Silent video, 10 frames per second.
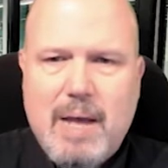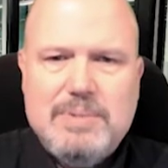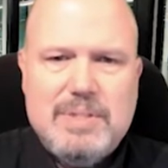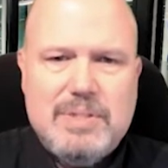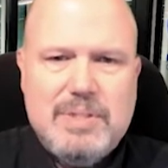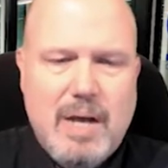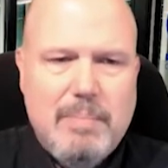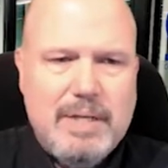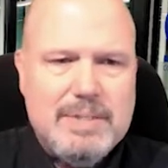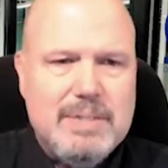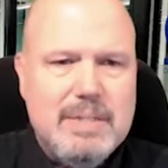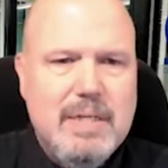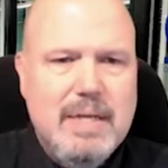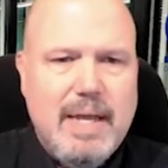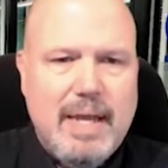and topics
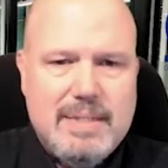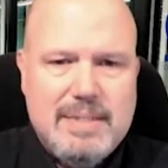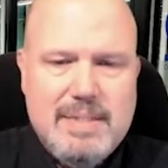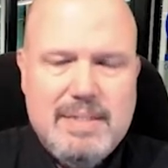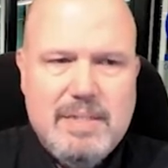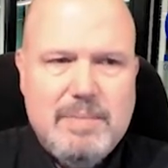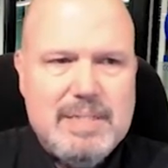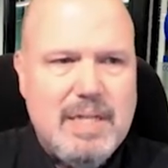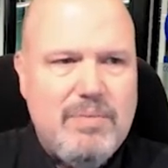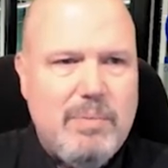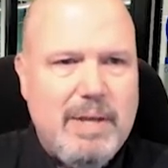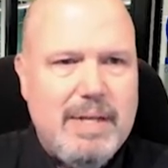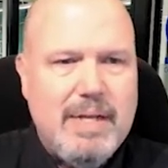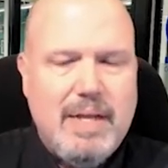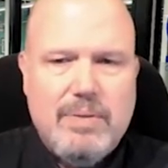and CCMS level
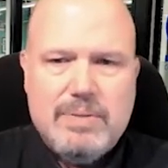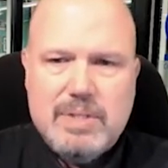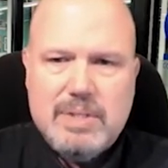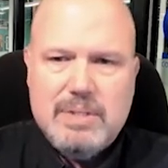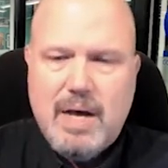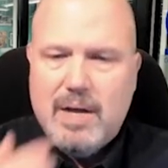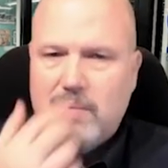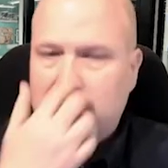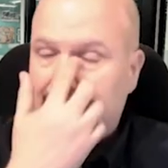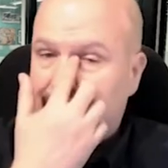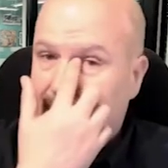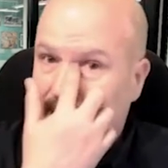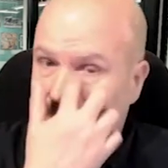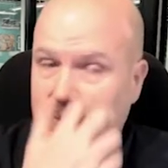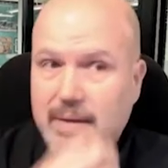metadata. There's a lot of
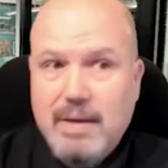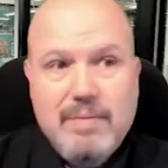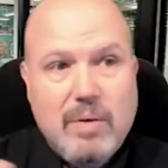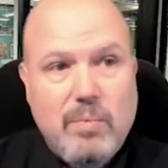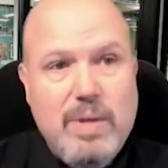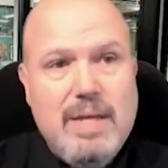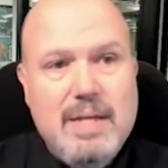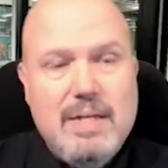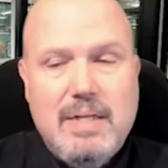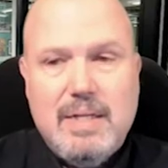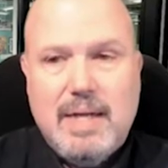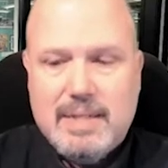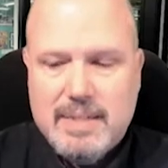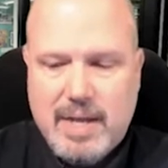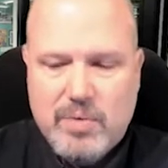metadata that we can
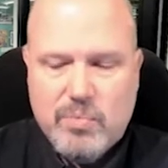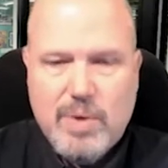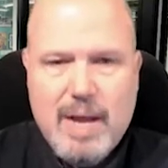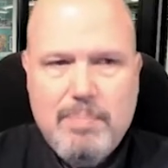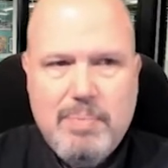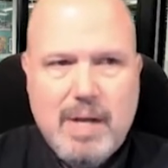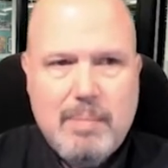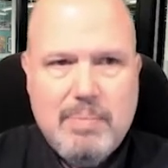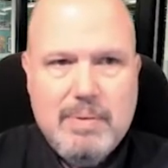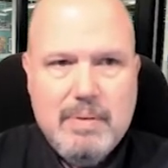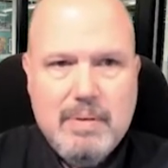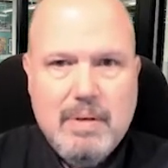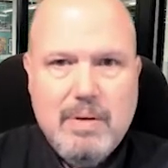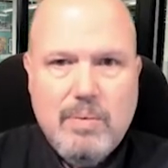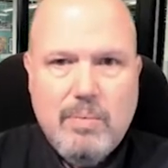collect and wrap up
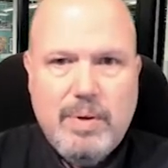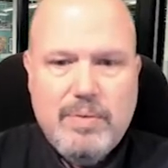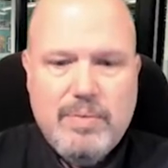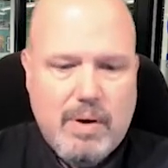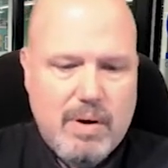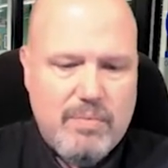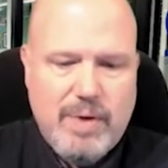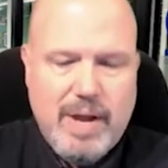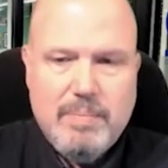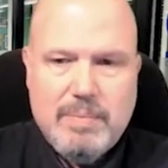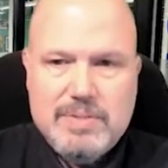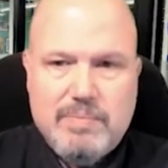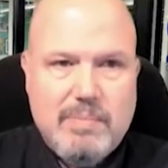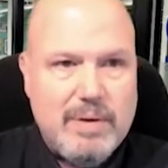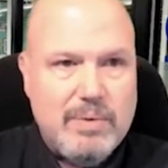with our fragments of
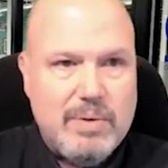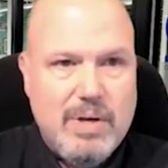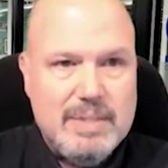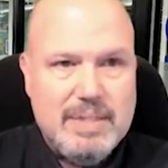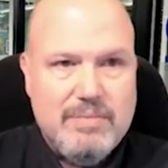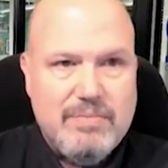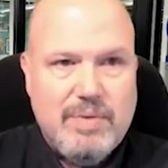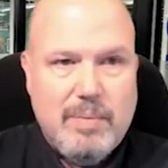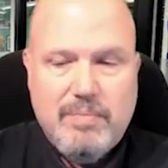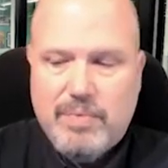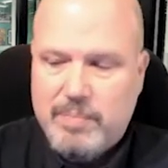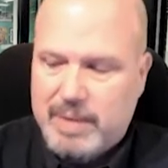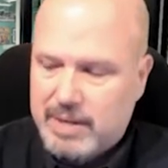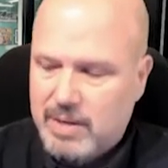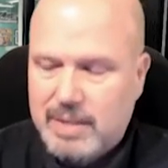micro content from
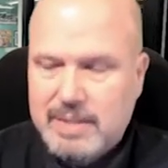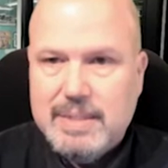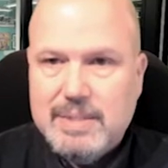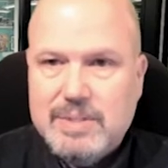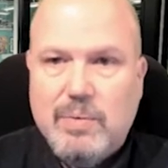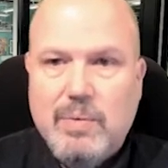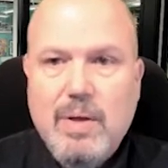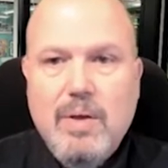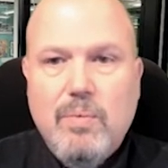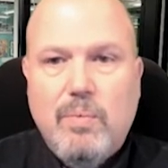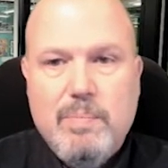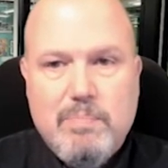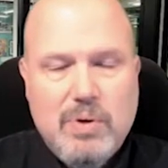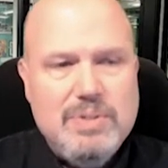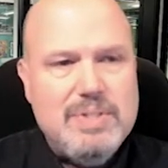that content. So we
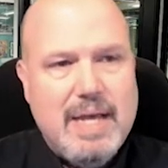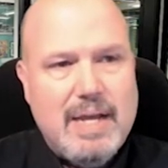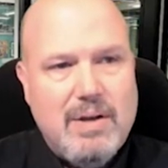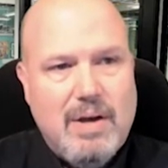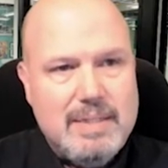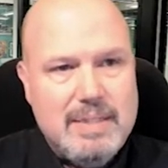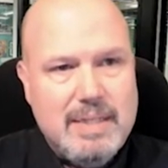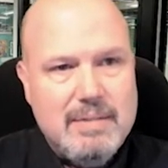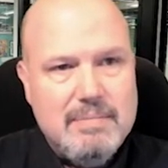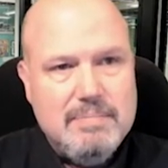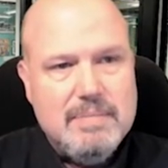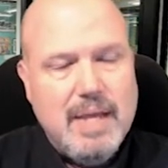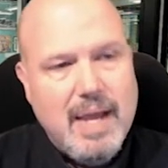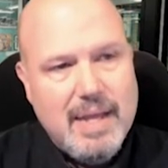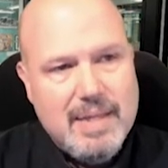burst that content
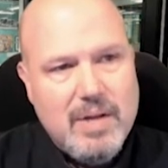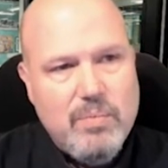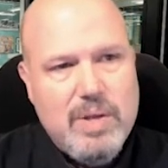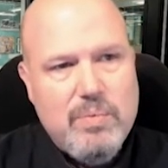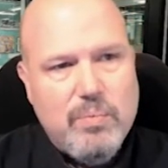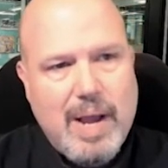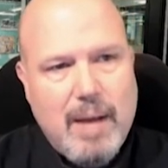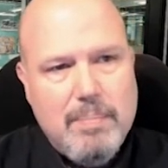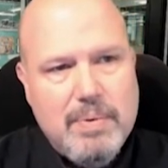and then we wrap